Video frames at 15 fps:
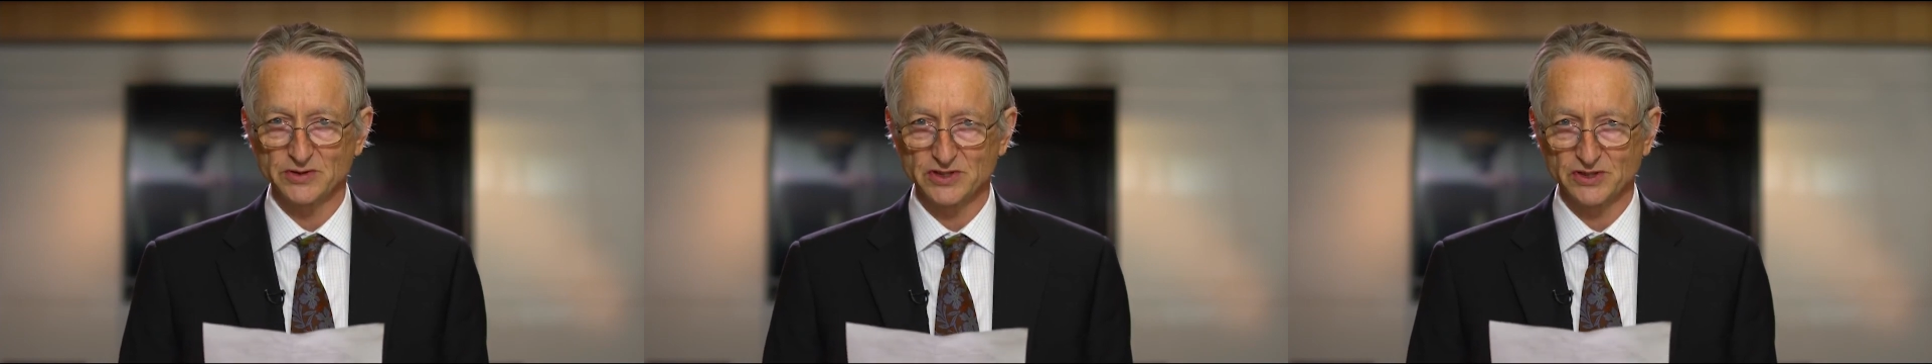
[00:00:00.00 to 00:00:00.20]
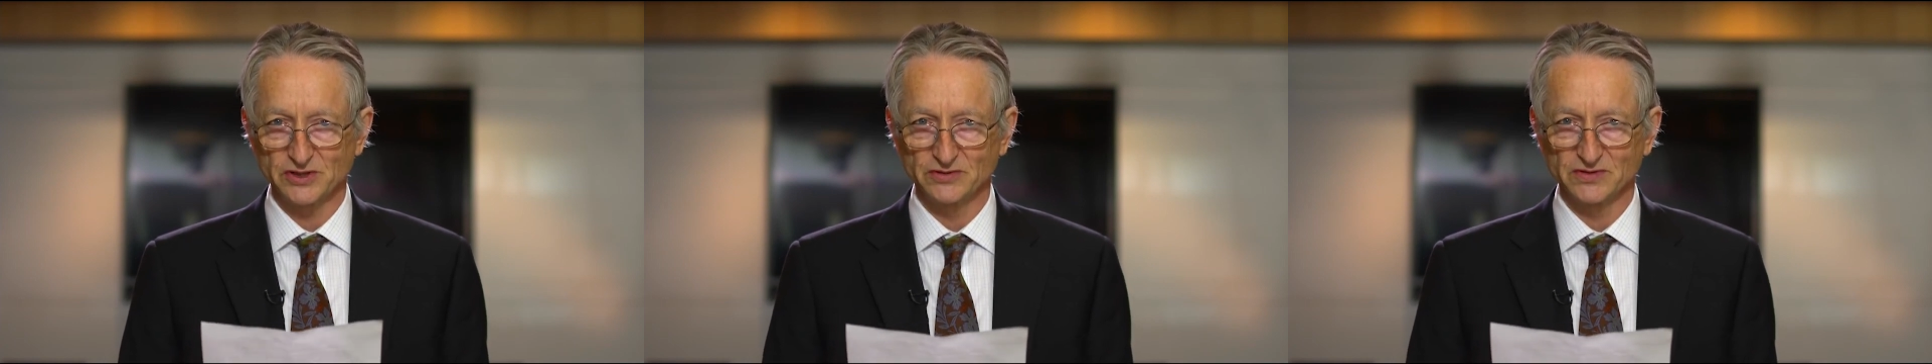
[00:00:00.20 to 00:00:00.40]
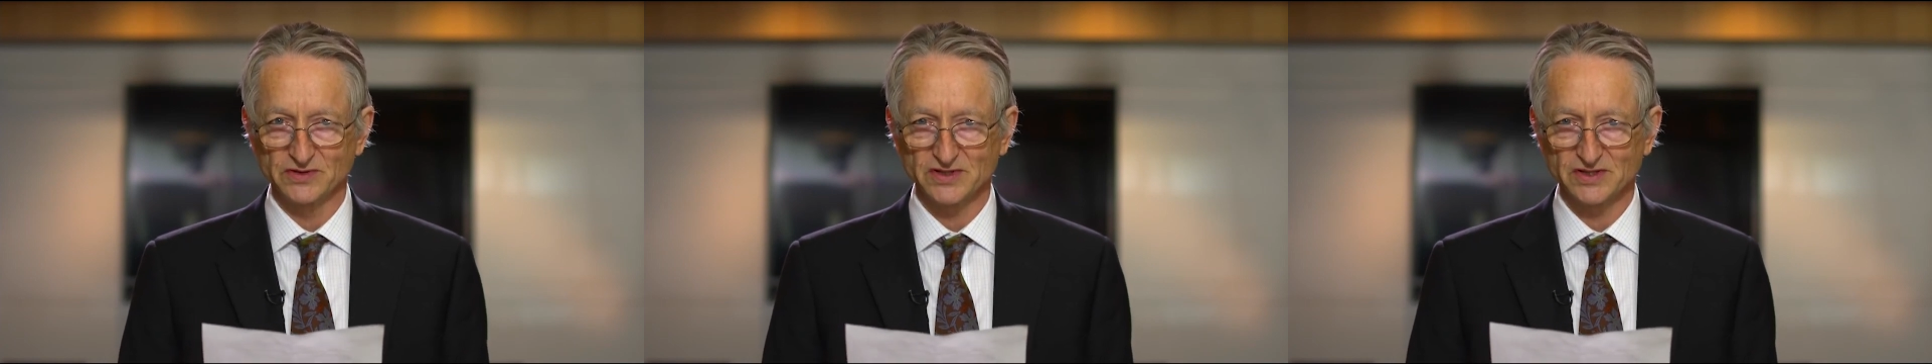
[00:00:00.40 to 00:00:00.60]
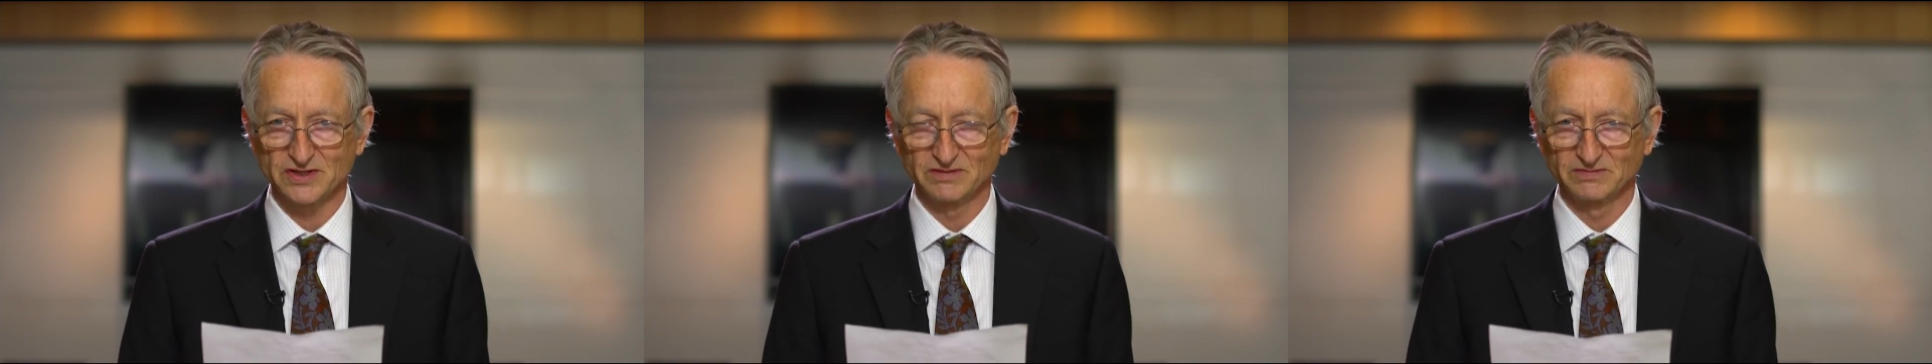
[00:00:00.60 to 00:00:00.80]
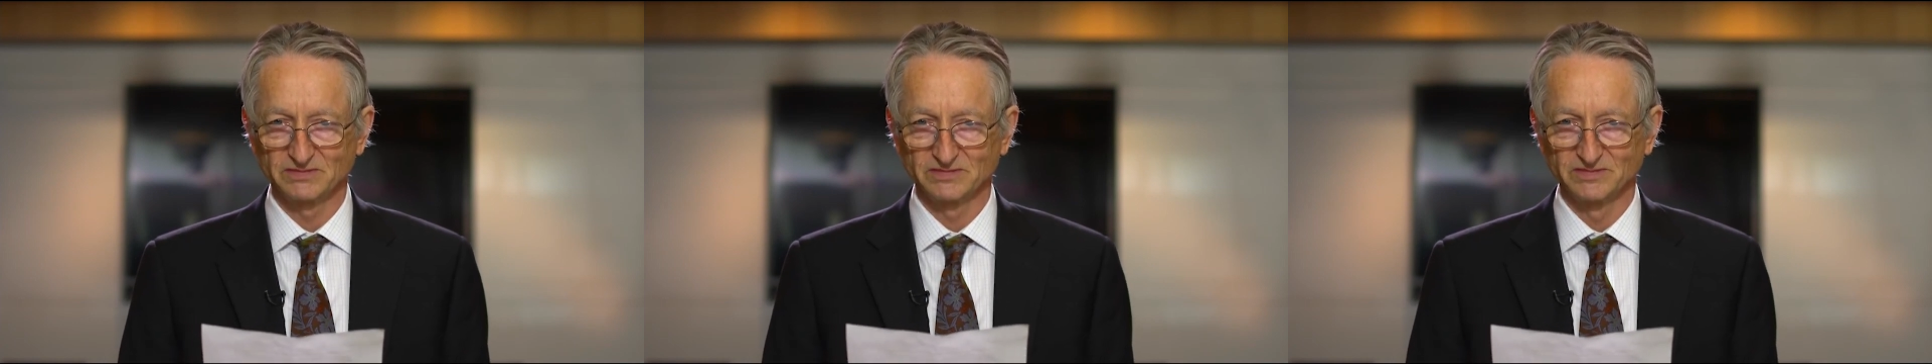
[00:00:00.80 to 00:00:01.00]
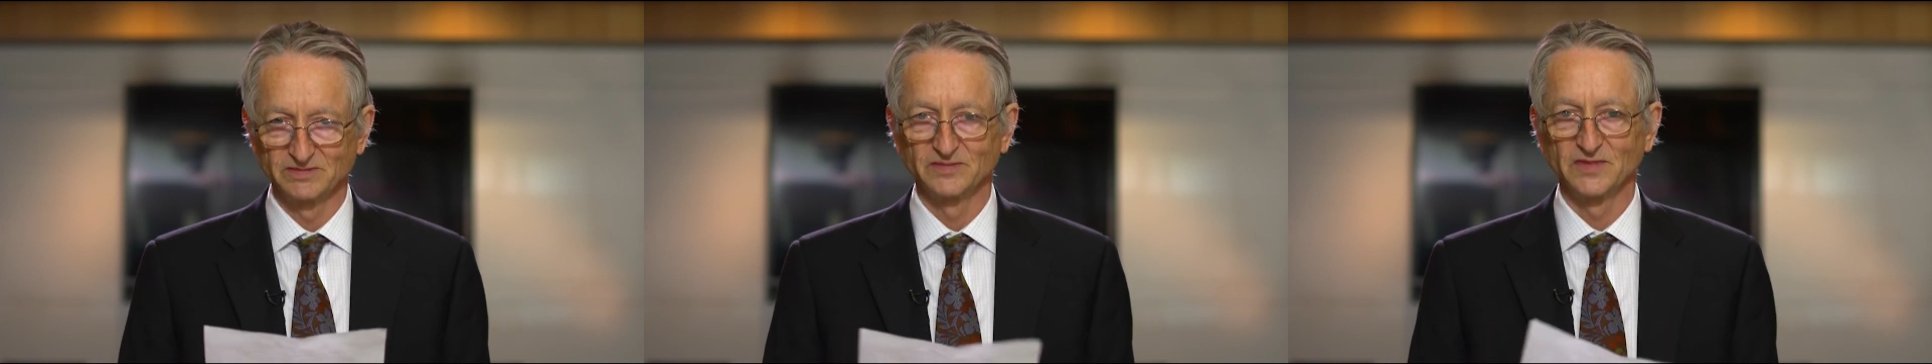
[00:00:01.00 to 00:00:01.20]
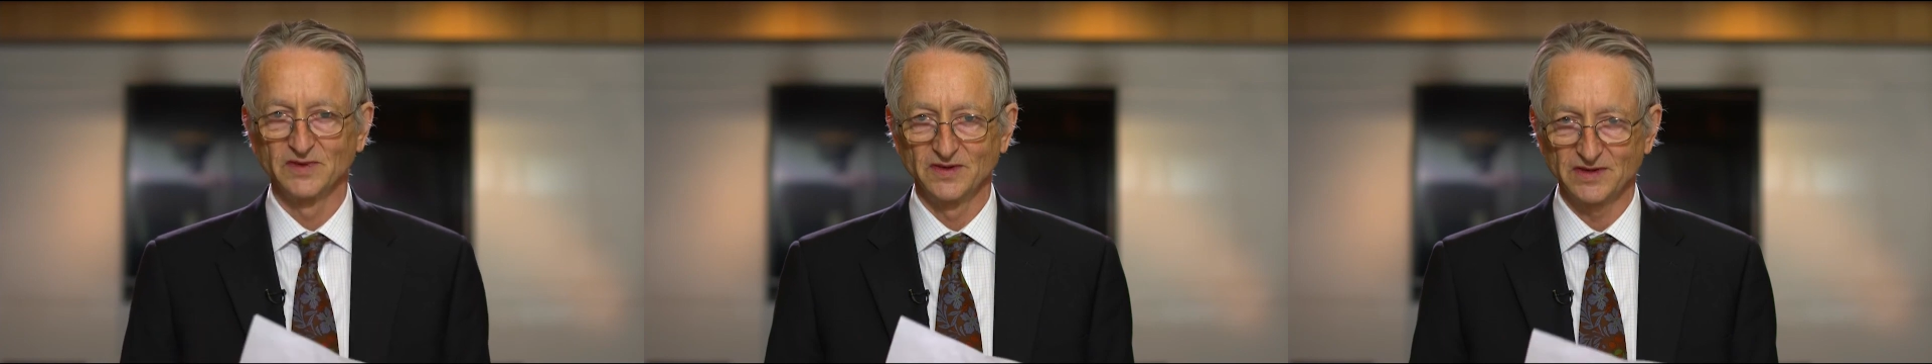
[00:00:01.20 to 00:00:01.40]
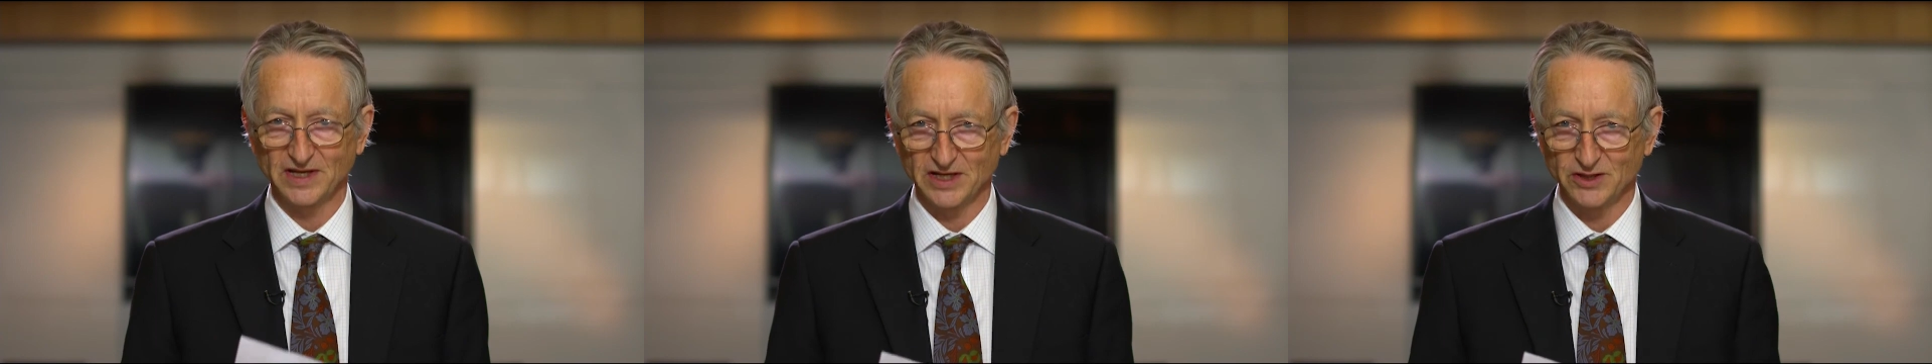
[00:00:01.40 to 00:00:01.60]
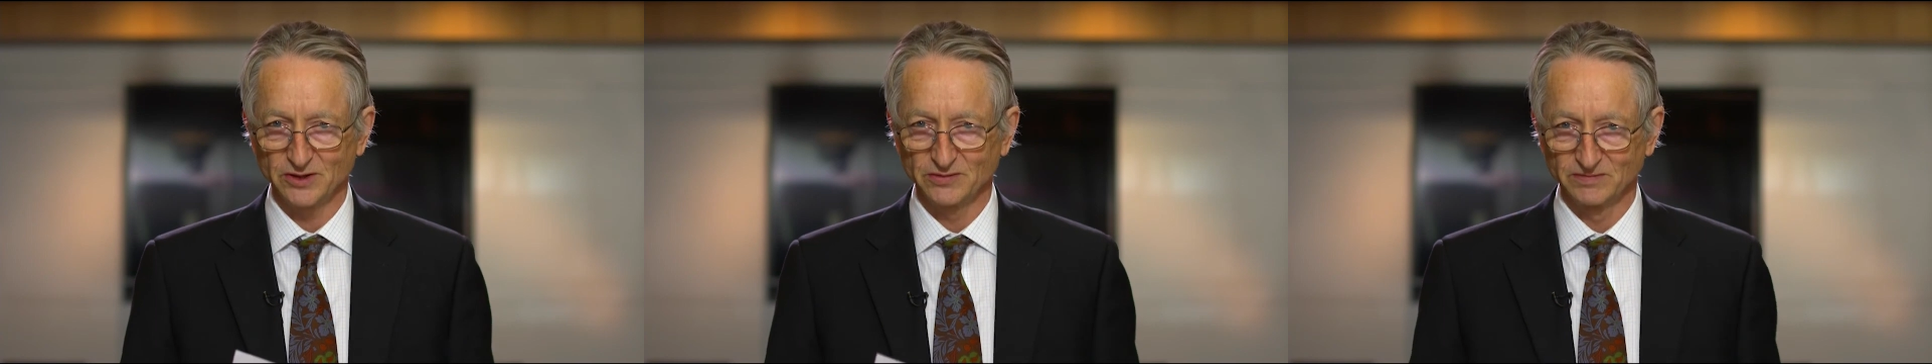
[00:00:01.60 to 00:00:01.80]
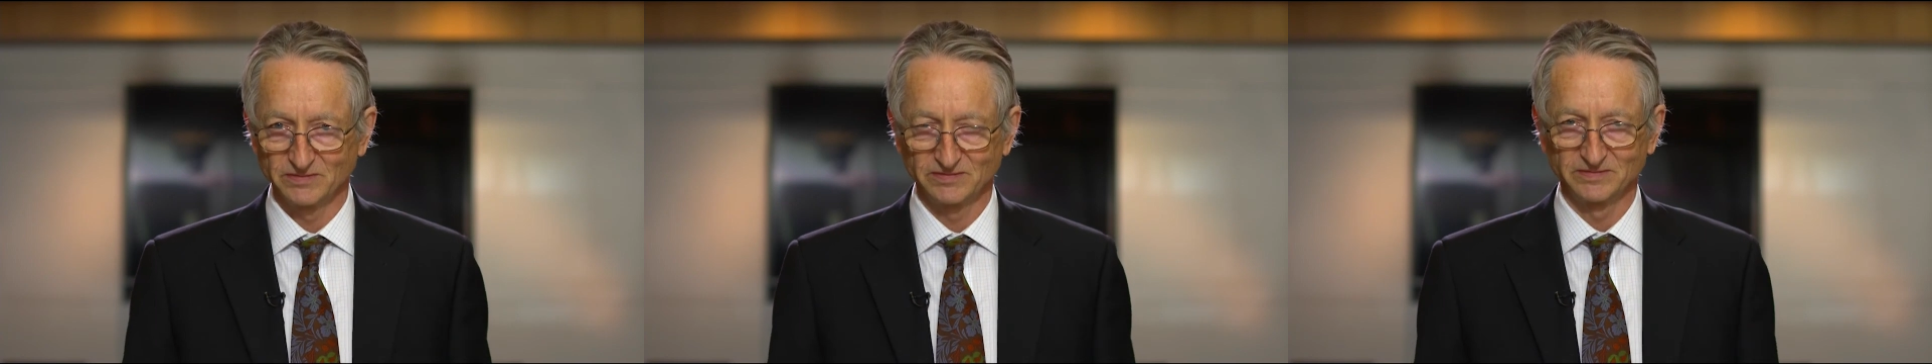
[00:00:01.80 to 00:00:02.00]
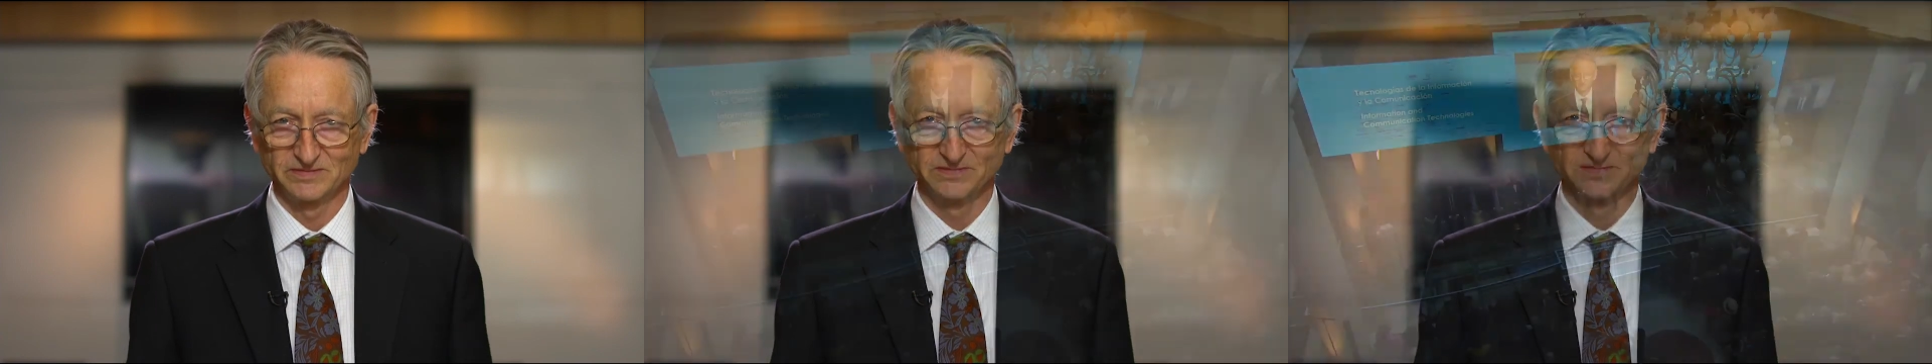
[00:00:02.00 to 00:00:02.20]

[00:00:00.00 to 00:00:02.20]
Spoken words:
students. Thank you.